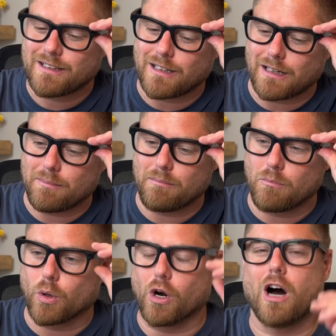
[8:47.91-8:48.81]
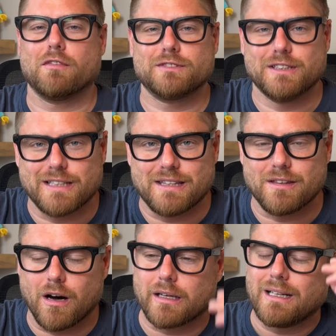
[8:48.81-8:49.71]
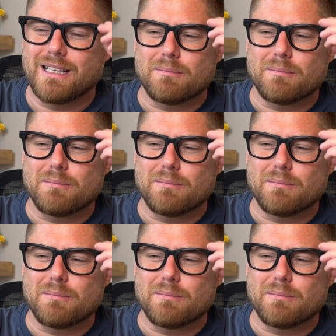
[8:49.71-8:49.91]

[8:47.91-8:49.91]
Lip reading: more often than not.